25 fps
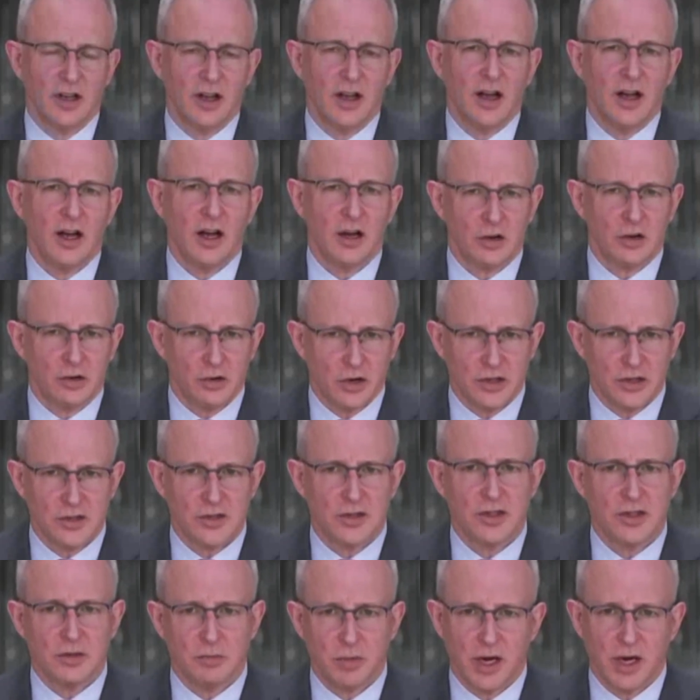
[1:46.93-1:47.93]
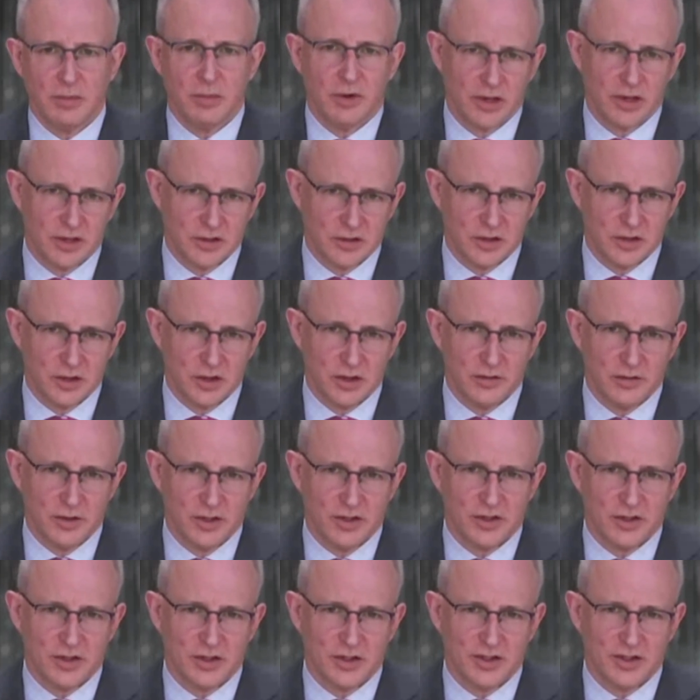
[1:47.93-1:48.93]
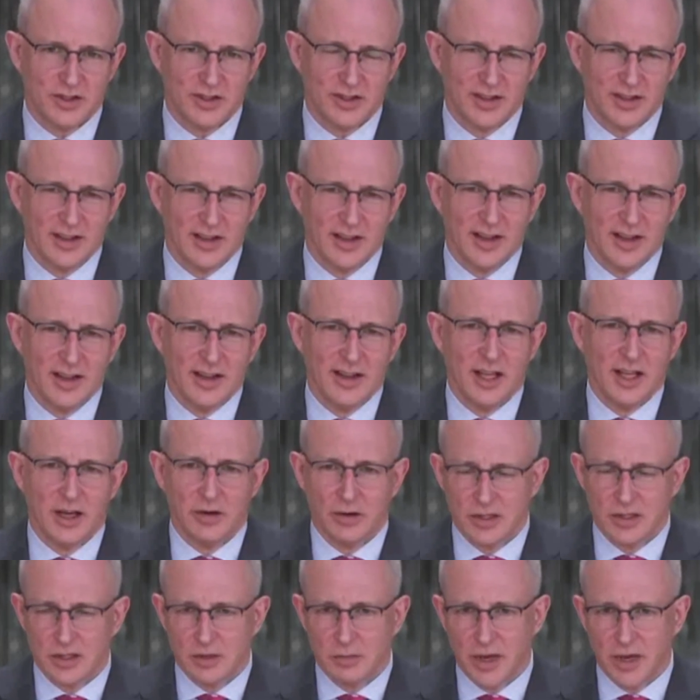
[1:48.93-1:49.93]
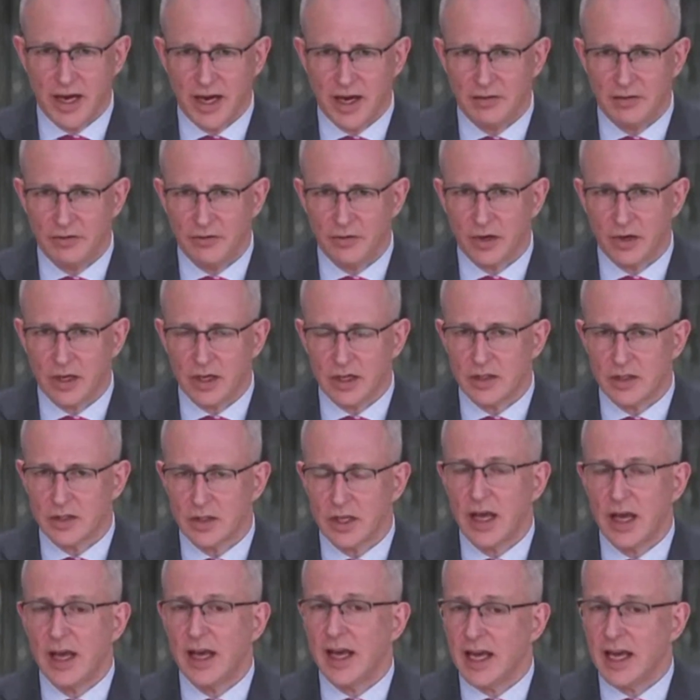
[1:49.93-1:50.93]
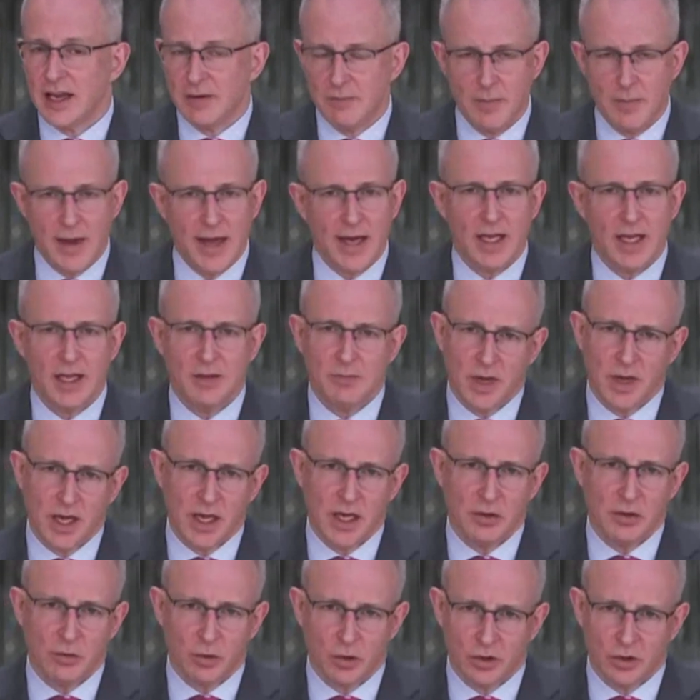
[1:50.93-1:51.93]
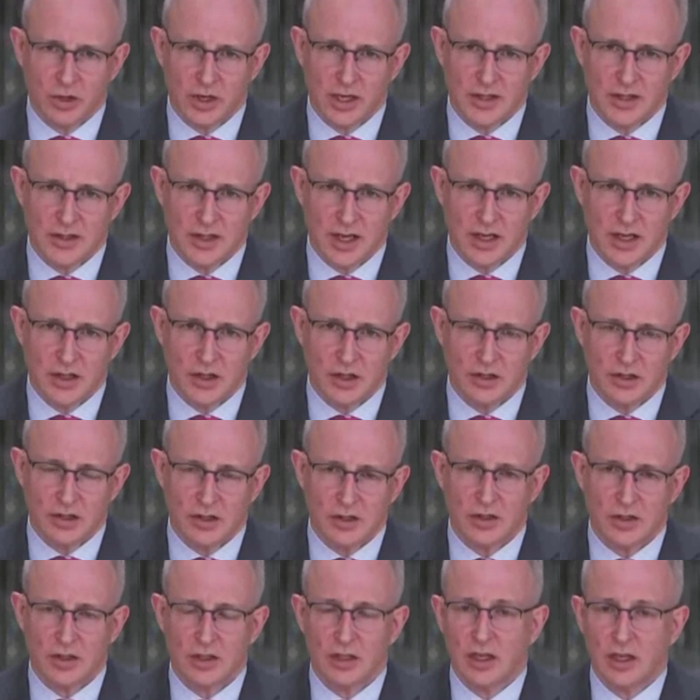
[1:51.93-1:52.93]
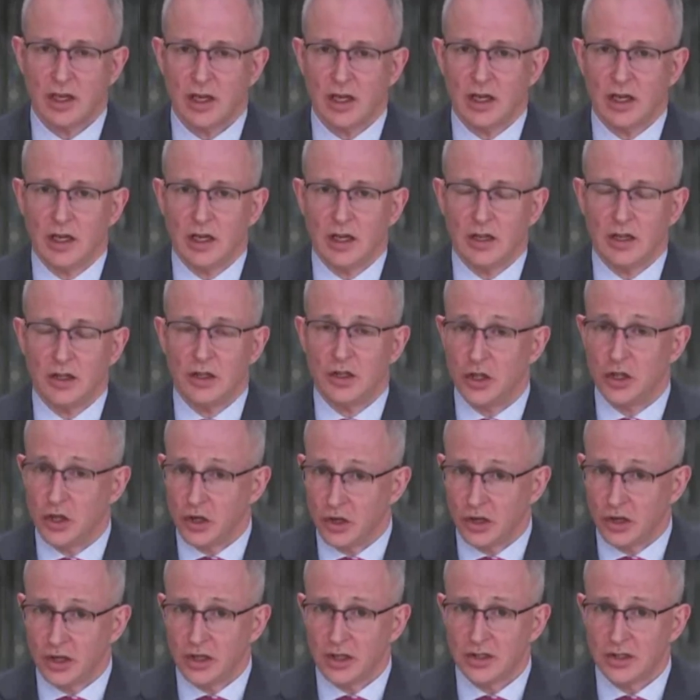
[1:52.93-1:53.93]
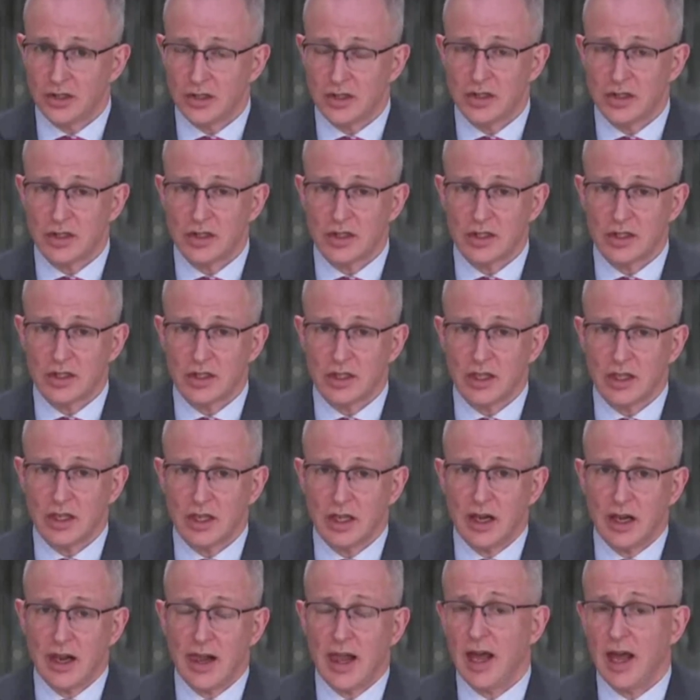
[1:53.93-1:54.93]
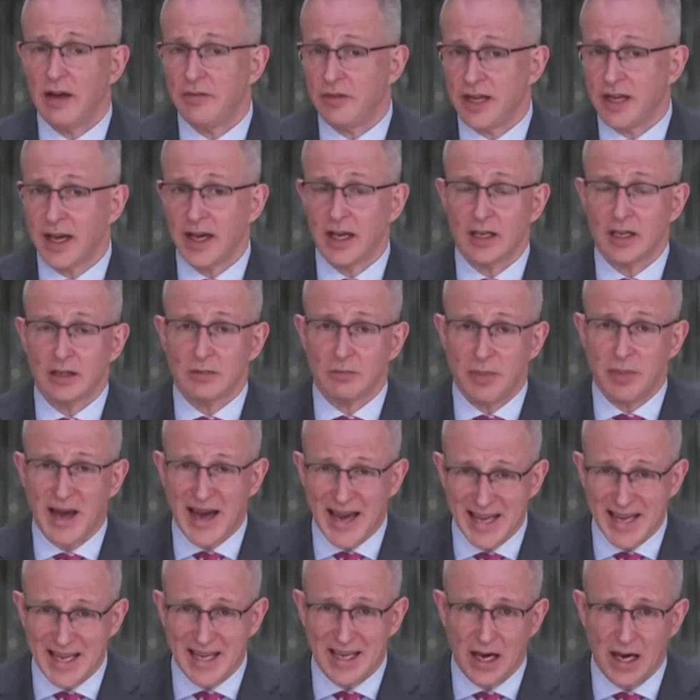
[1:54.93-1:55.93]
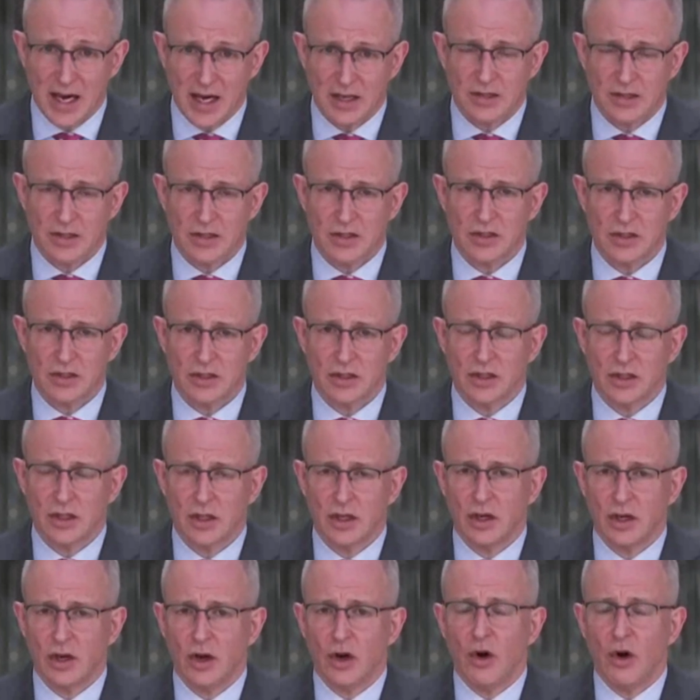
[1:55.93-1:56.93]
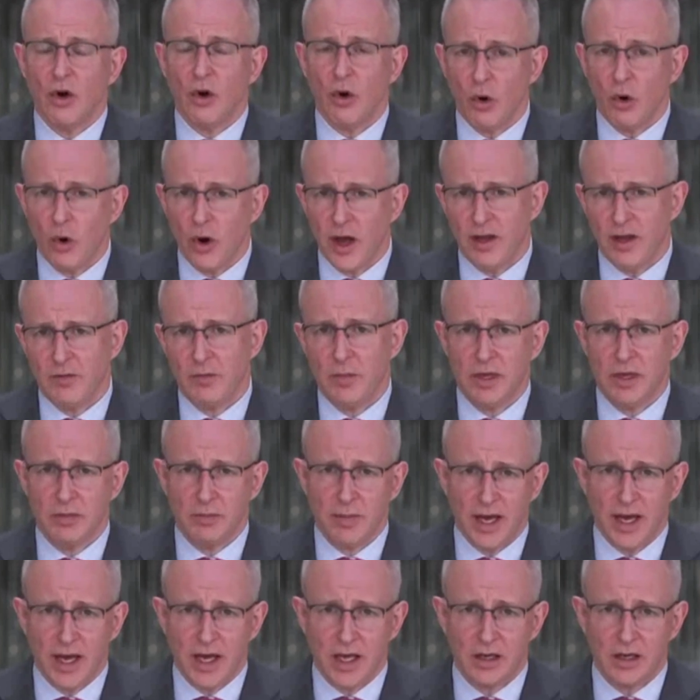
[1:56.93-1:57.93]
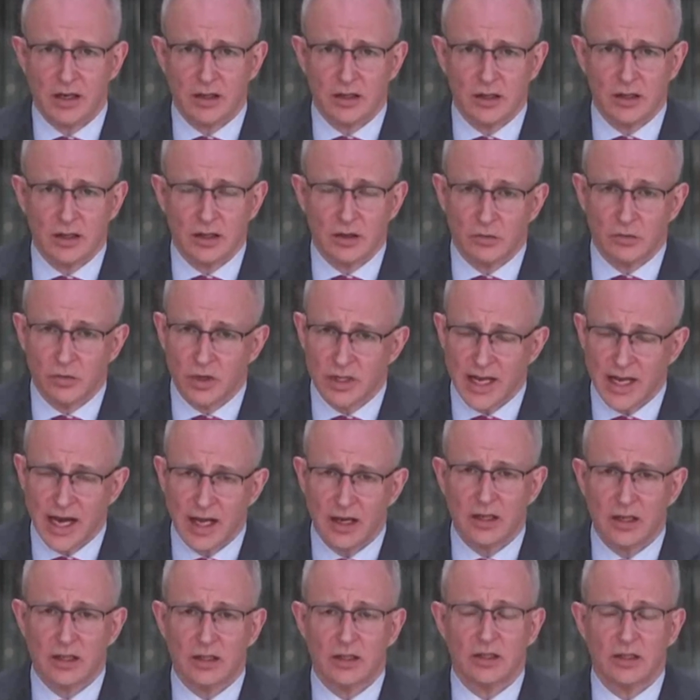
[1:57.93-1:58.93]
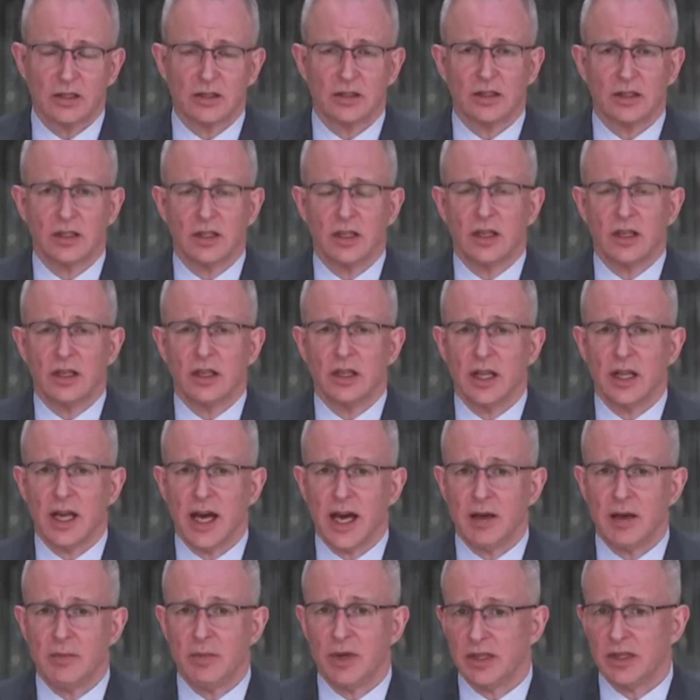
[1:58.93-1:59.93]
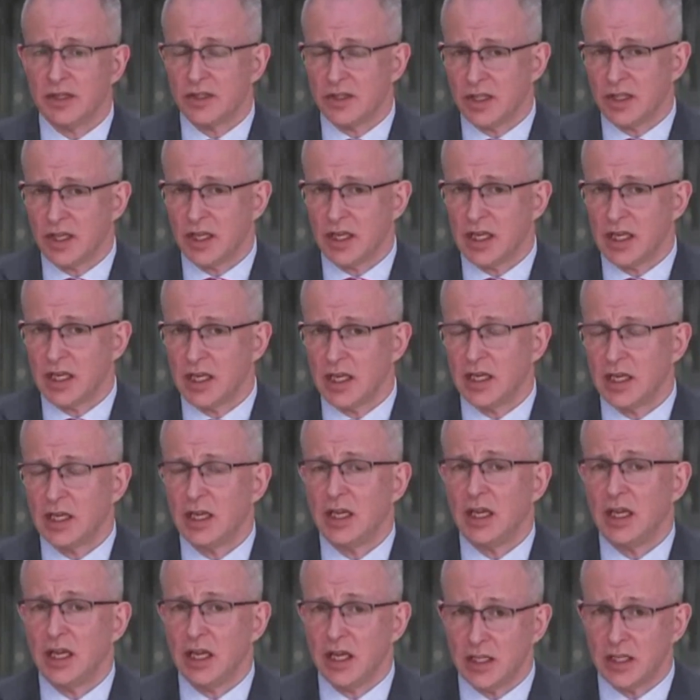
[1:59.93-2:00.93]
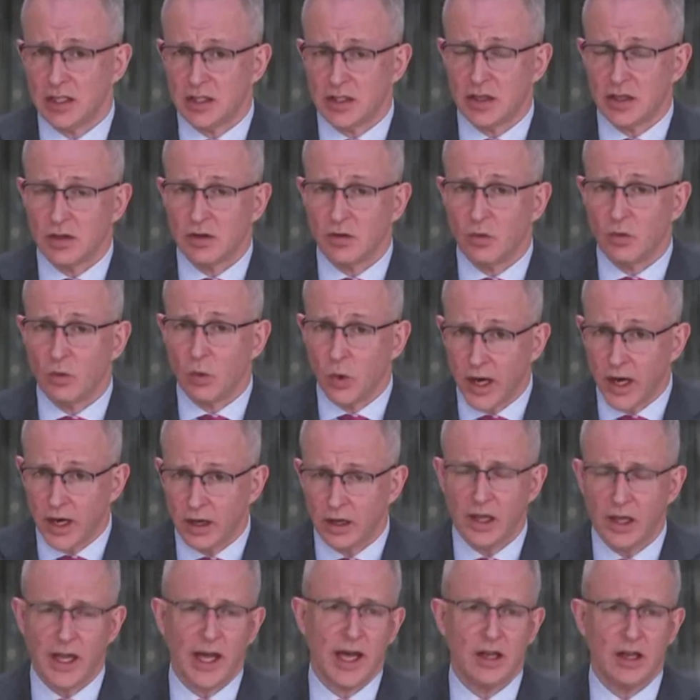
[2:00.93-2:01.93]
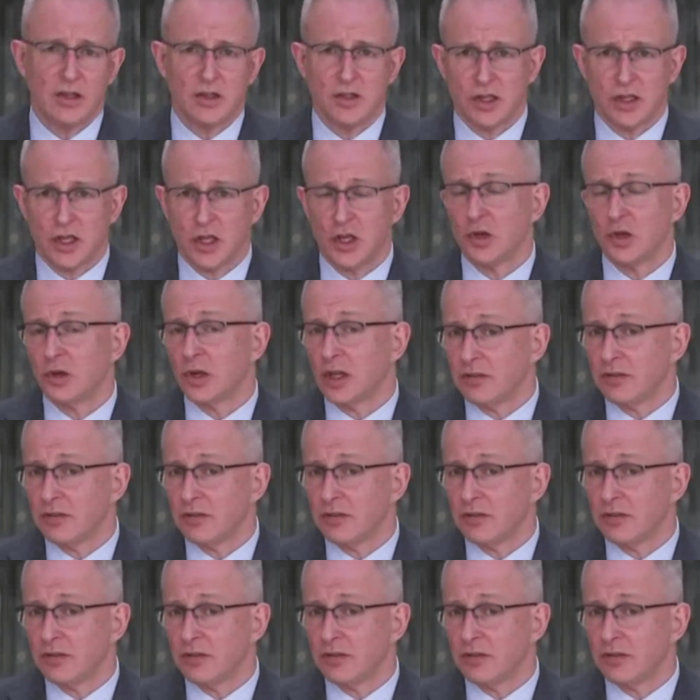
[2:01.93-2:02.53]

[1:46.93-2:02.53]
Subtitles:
the public service, there is a pay freeze. In many media organisations, journalists have taken pay cuts or have been made redundant. The ABC is well and securely